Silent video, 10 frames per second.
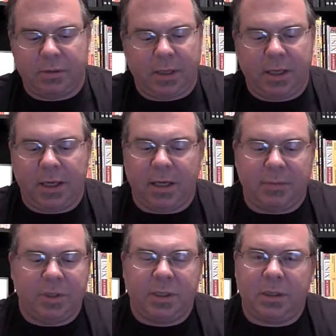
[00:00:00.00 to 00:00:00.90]
again,
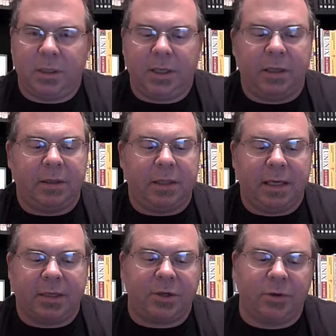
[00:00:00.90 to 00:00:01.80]
I'm just looking at the
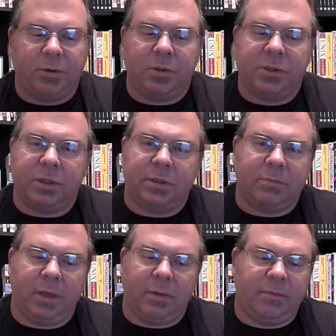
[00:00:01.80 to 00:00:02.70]
externals
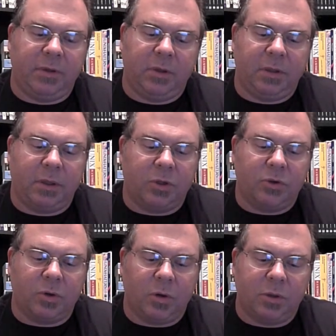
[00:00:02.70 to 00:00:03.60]
and feeling the
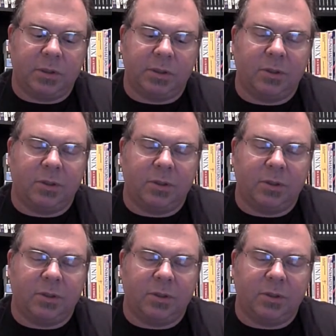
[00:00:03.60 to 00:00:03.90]
controls and